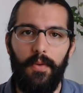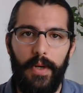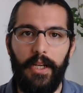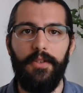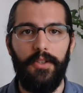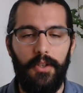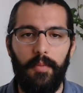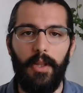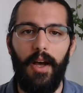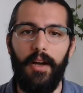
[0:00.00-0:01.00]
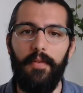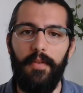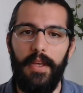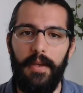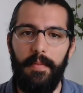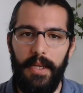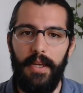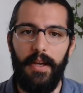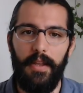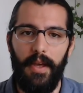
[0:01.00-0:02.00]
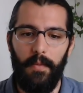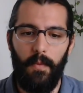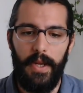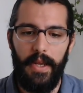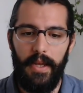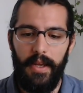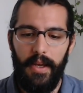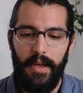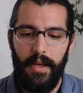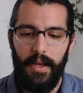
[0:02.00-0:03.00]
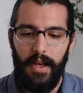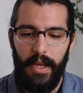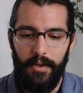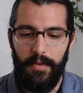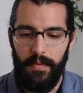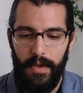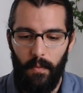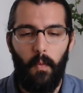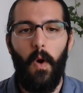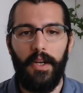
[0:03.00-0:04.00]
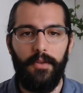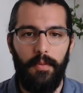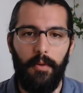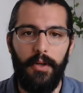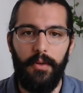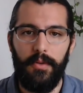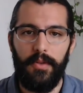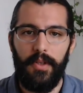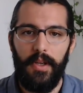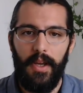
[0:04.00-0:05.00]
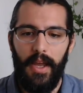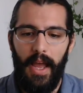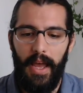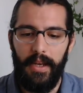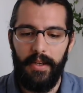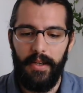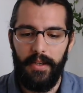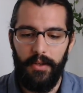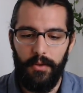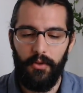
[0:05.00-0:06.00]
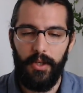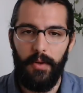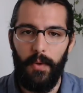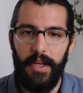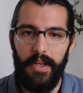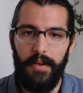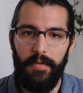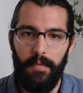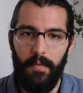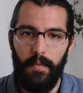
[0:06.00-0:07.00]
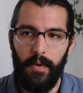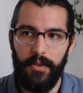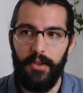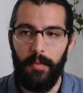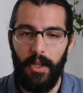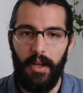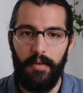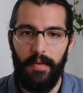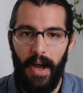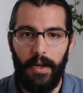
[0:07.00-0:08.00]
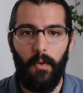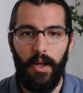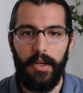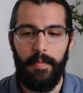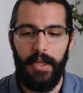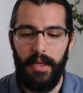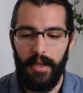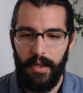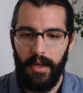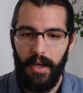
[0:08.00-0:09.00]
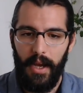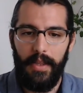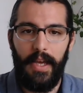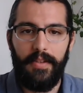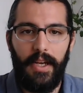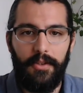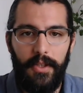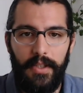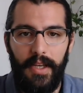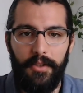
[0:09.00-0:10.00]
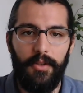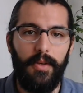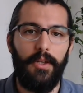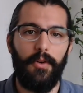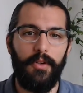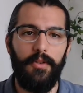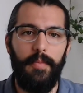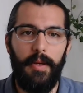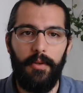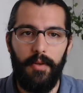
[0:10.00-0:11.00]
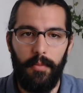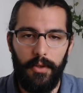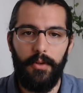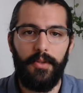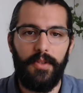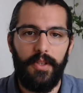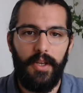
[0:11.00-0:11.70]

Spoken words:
consume a lot of the media that we in, want to produce, and usually we consume a lot of high quality media, and that's actually essential in order to be able to produce